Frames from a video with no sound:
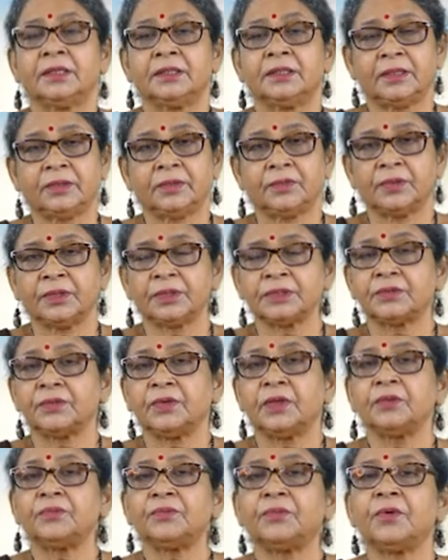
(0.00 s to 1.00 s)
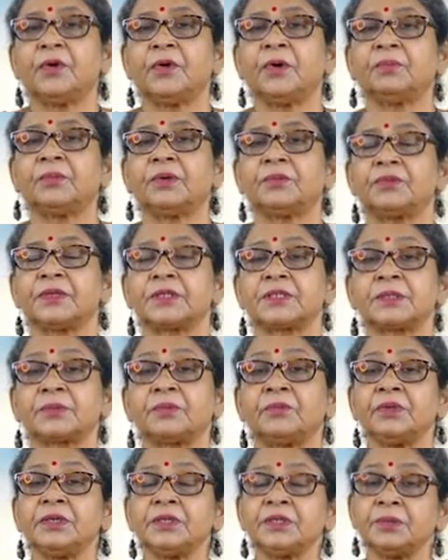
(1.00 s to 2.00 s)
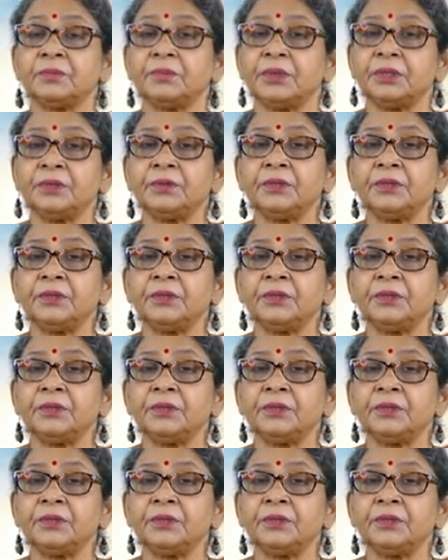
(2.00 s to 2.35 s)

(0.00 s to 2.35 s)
That was one form of excavation.